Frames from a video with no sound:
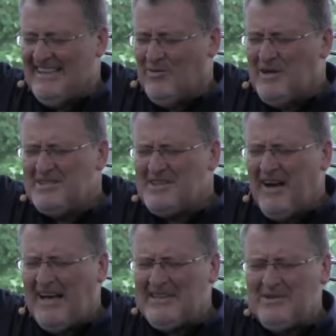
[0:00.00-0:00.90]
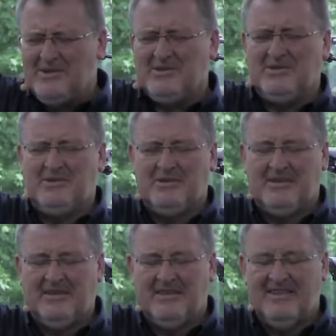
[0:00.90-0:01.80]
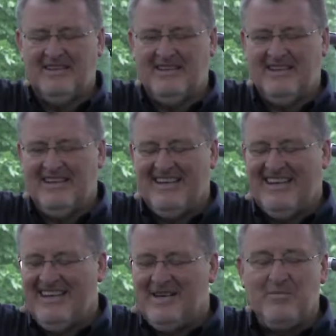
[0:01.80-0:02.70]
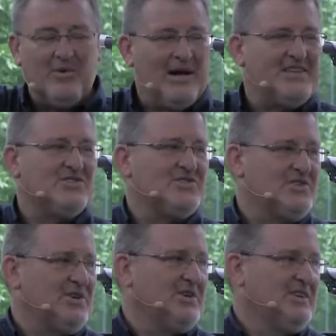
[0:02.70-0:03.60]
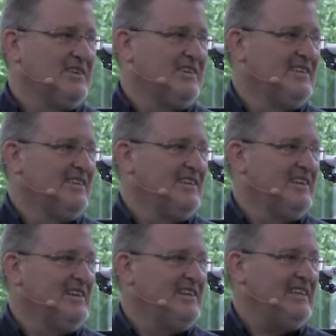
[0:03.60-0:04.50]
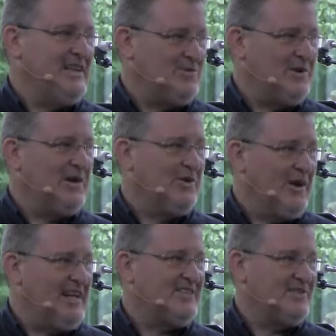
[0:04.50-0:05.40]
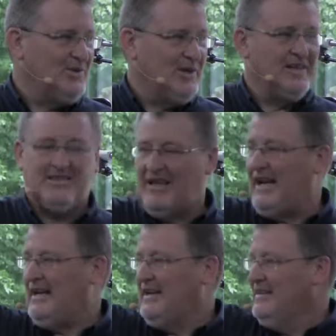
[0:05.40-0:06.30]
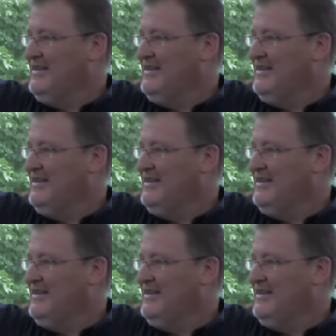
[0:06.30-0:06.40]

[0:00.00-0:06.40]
And what does God do? He embraces her. That's what grace looks like.